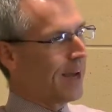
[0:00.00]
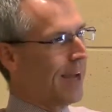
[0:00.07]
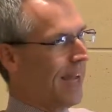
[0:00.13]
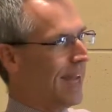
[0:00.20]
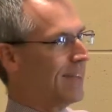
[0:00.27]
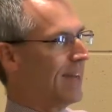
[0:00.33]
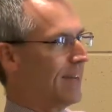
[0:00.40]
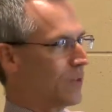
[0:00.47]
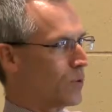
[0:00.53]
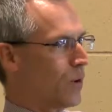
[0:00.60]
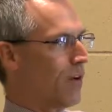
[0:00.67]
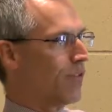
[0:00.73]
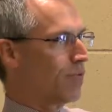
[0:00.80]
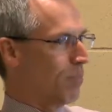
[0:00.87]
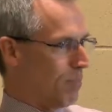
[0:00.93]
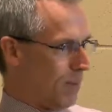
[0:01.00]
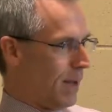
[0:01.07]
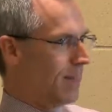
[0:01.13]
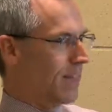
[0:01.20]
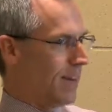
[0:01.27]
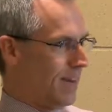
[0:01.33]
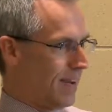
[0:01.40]
I had that 12th
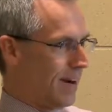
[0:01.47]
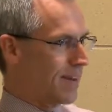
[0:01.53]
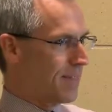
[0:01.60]
month in there,